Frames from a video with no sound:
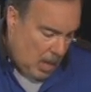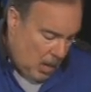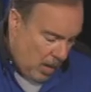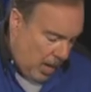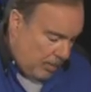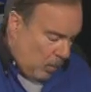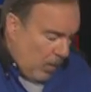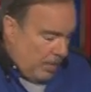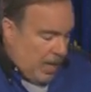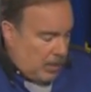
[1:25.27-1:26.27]
All right, but
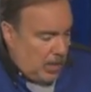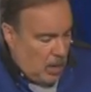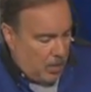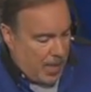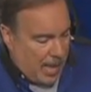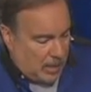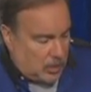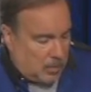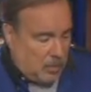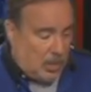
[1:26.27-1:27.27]
what about the airbags
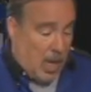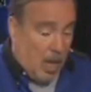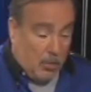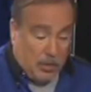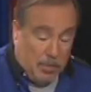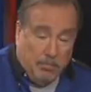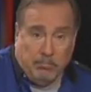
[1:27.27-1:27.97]
themselves?